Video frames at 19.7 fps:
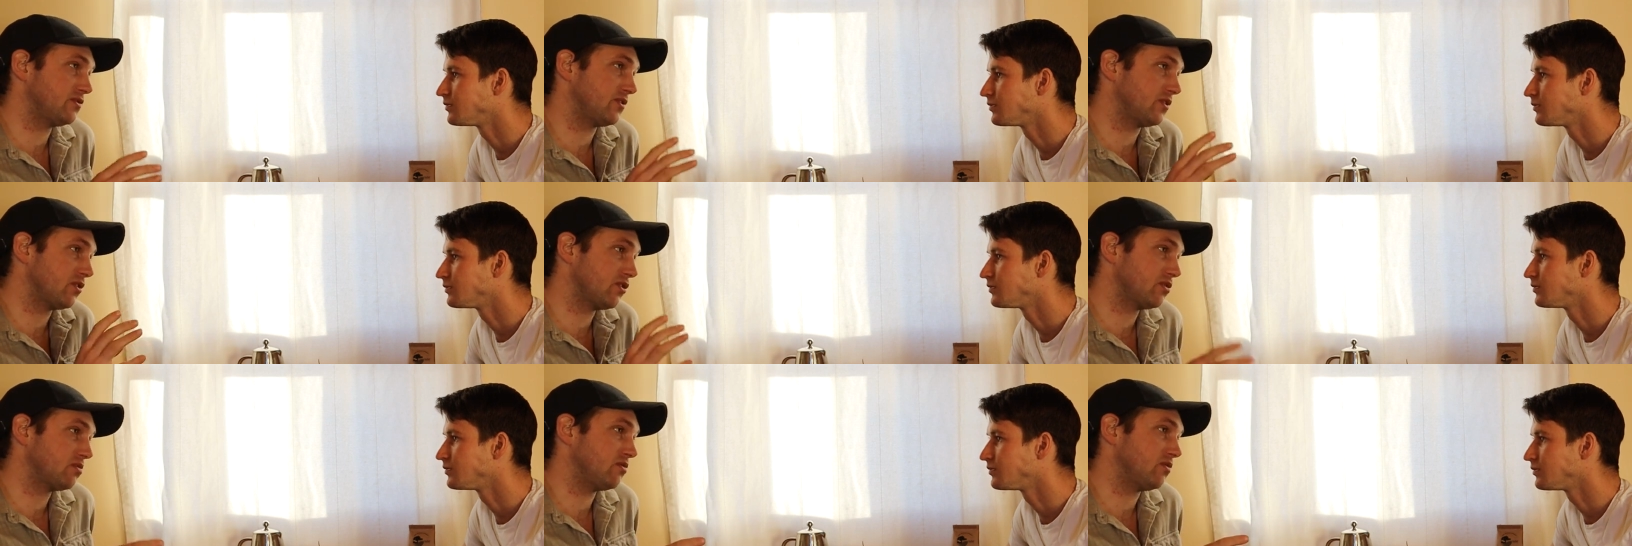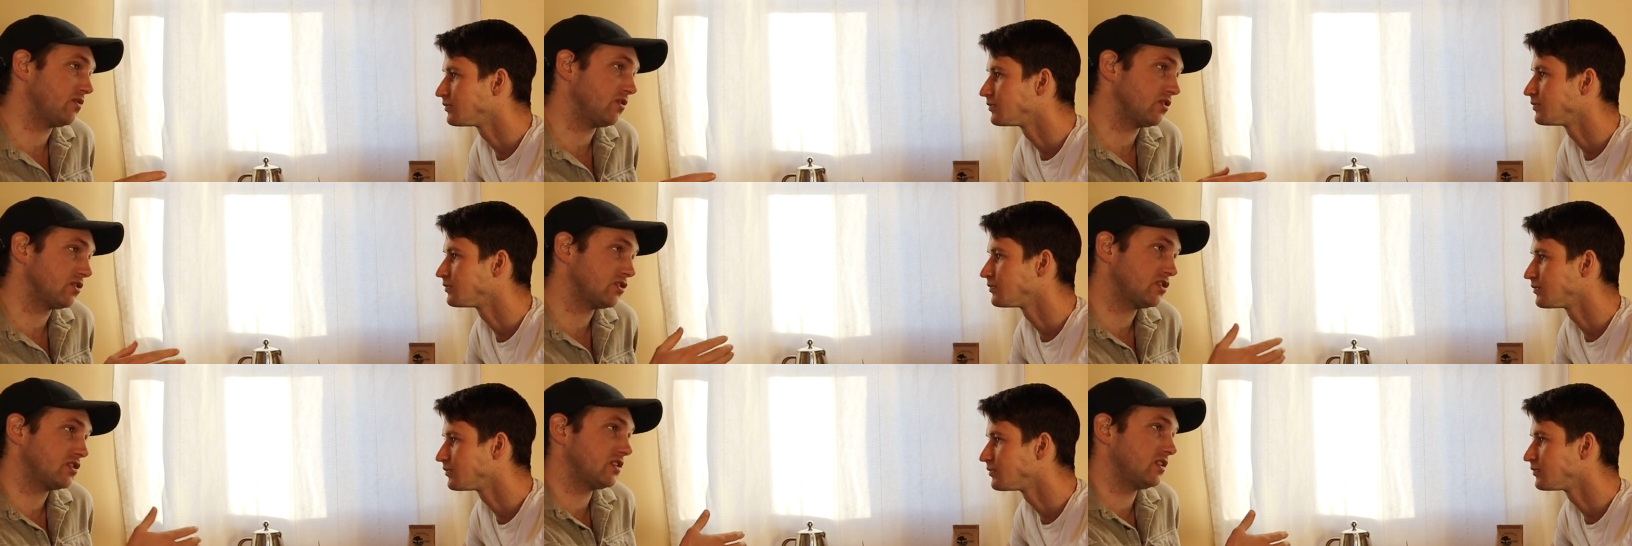Speaker 1: for earth
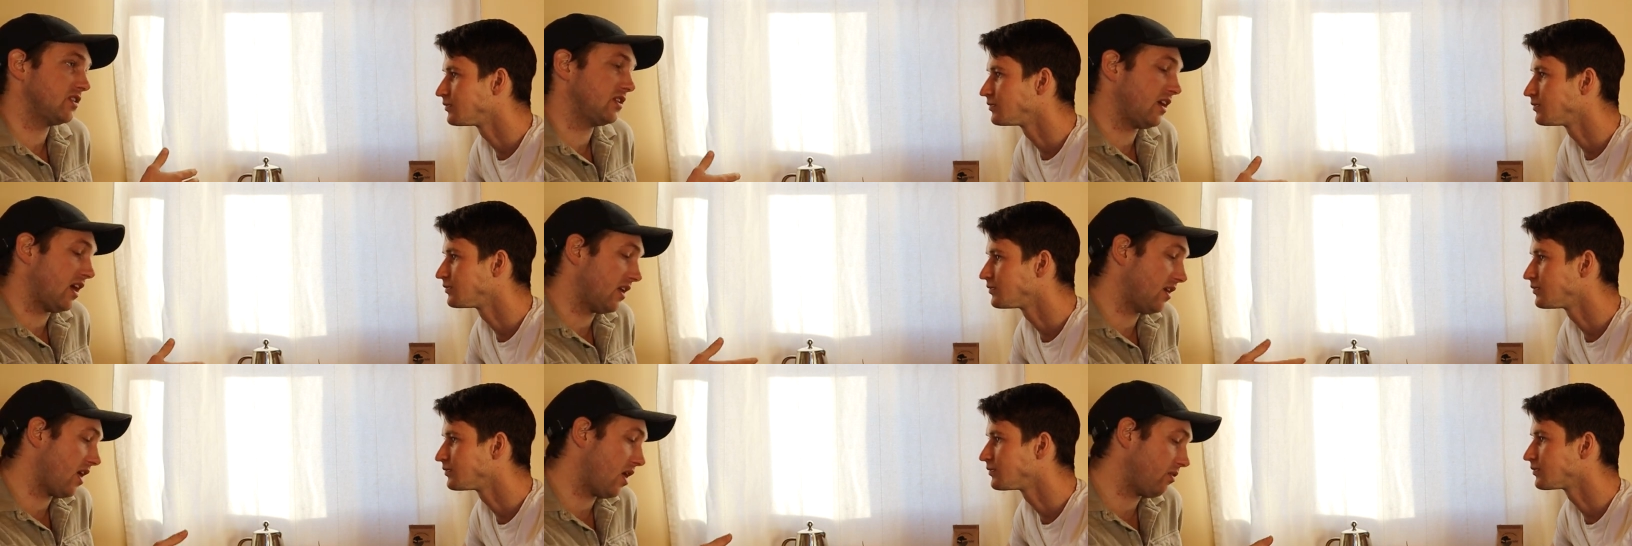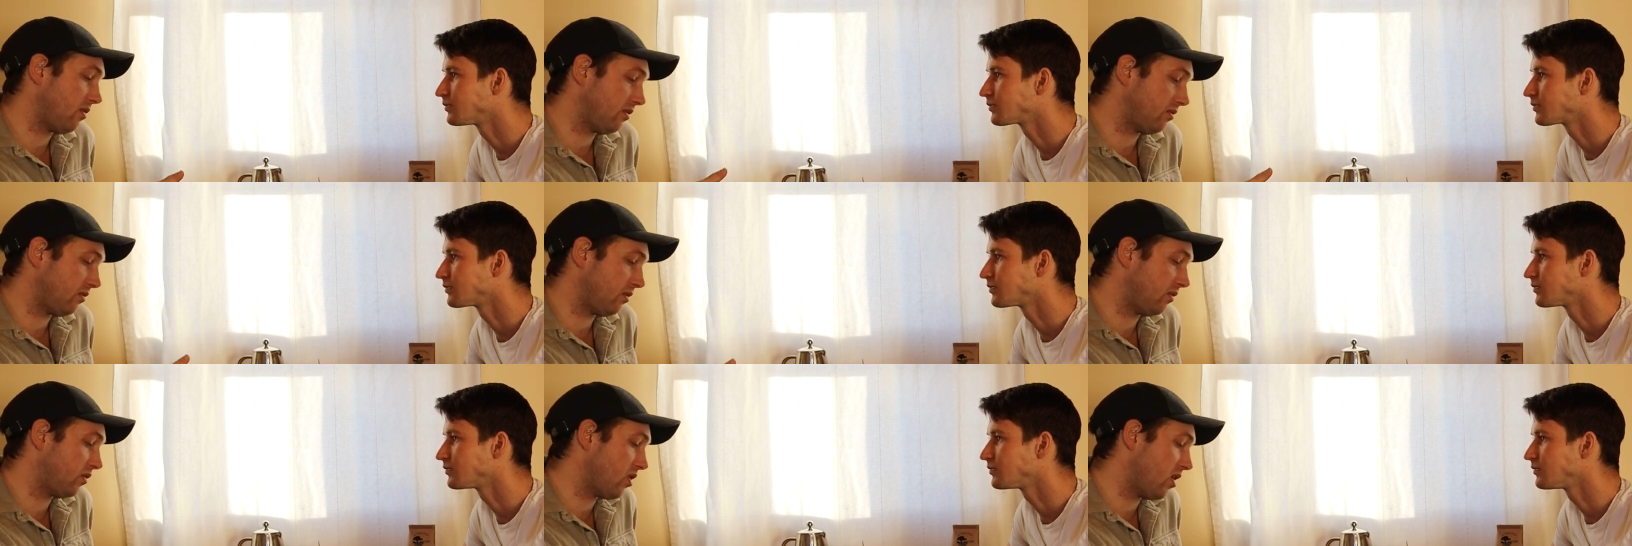movers yeah now we,
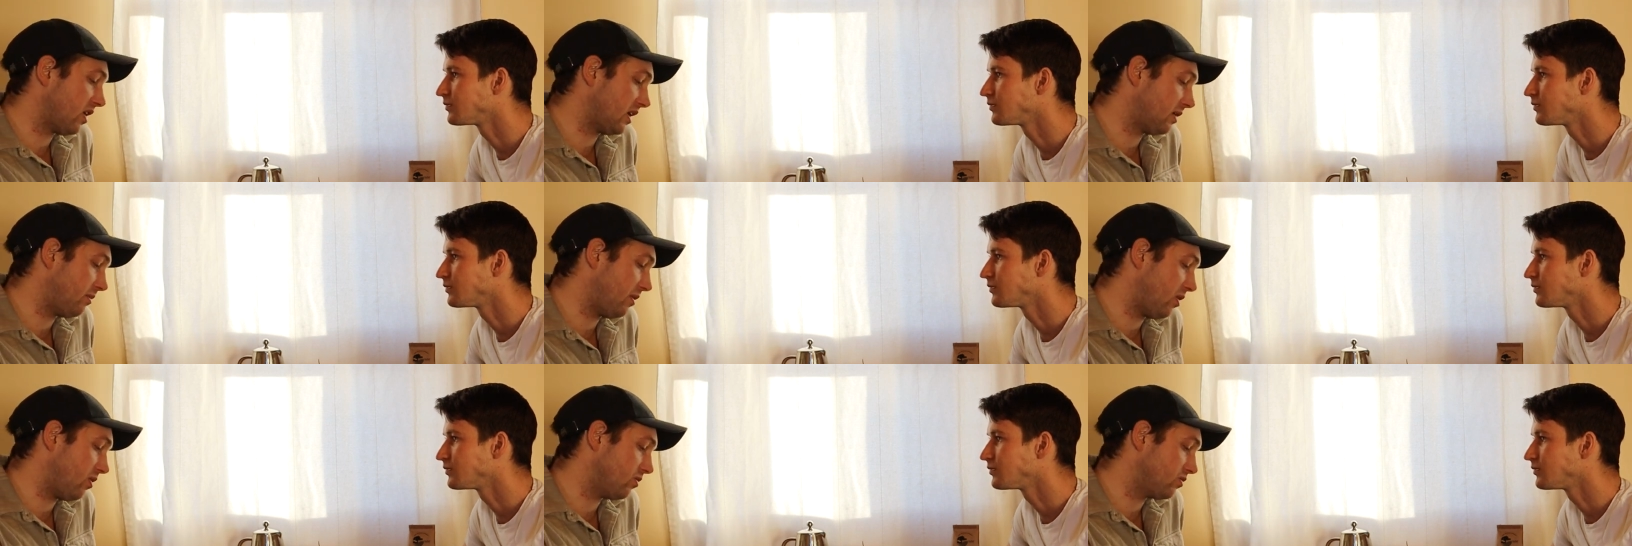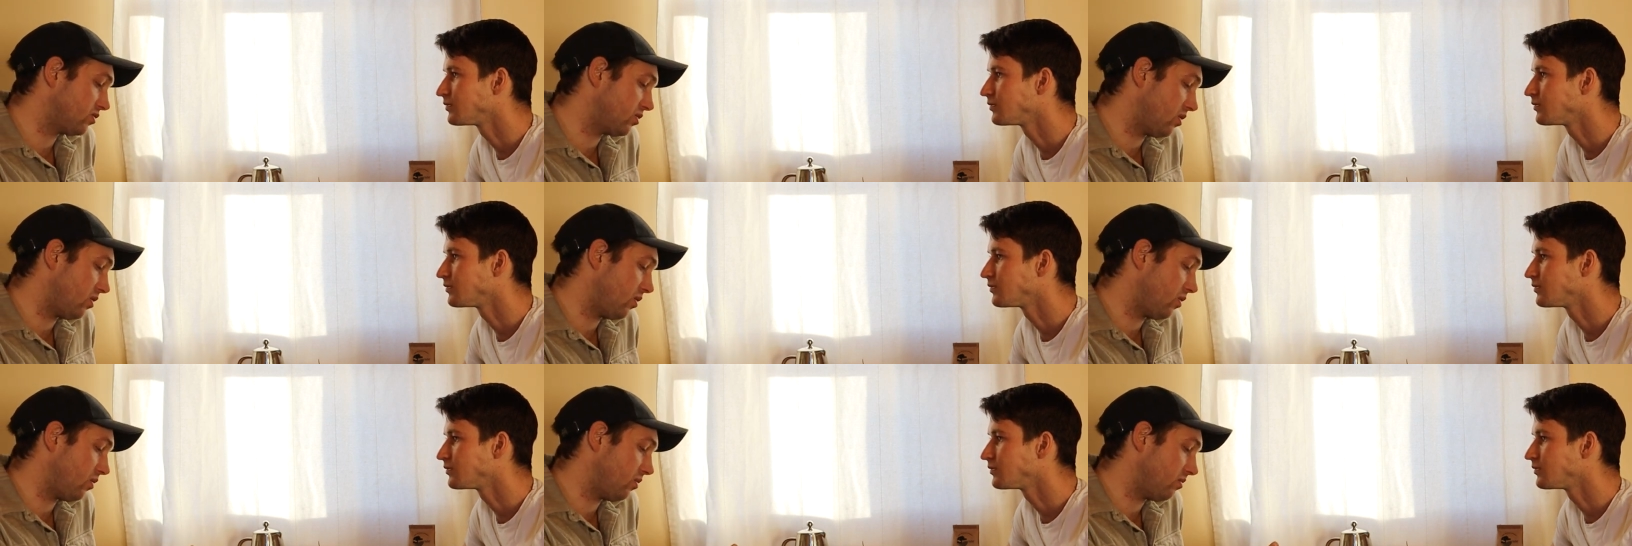we've, talked about
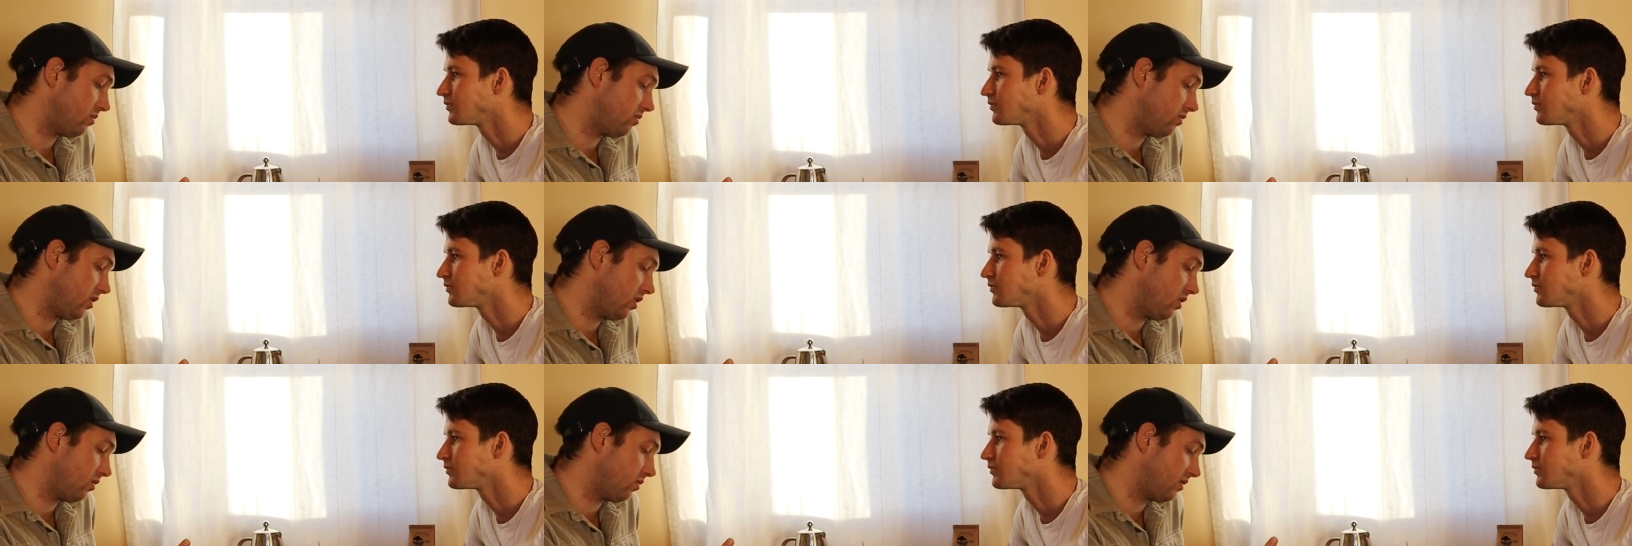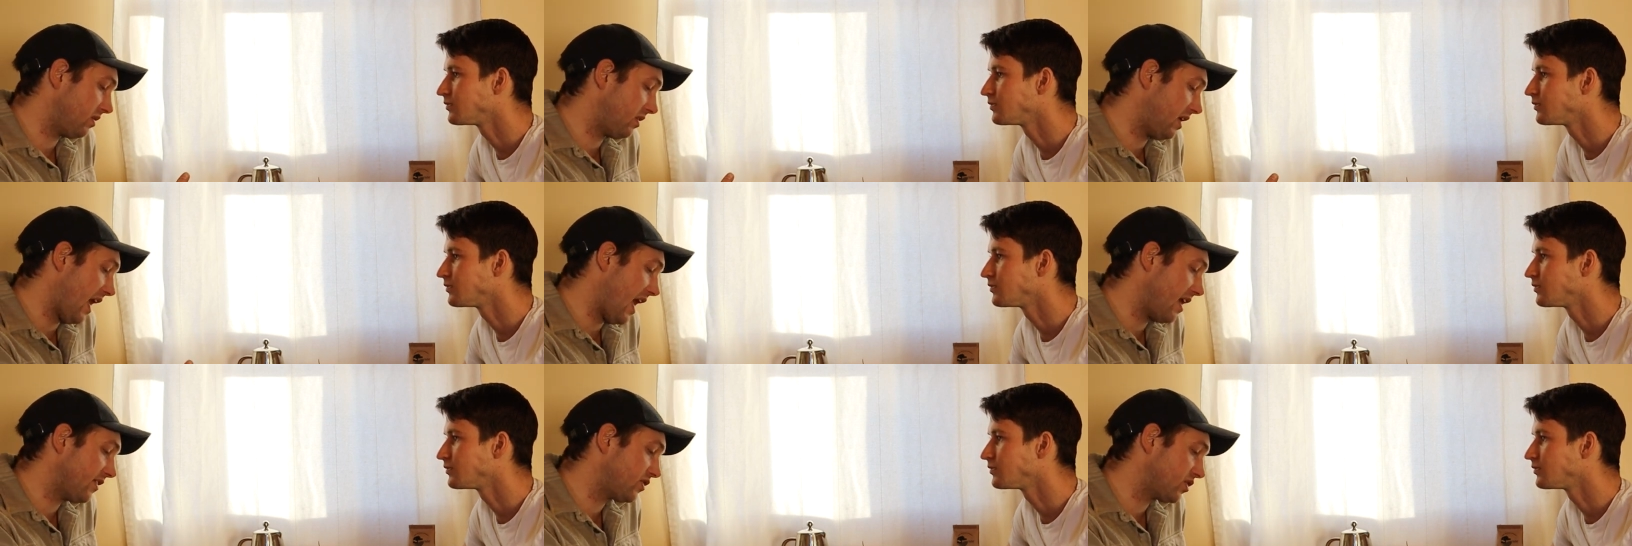so you know
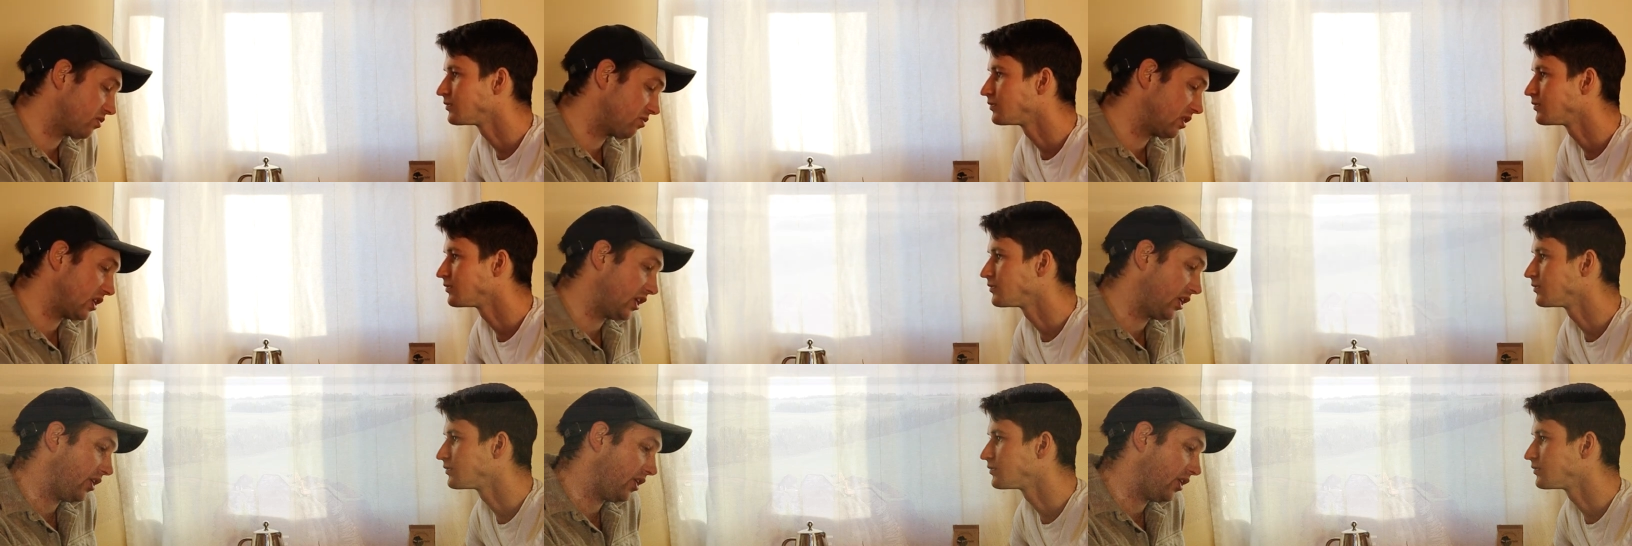cats are really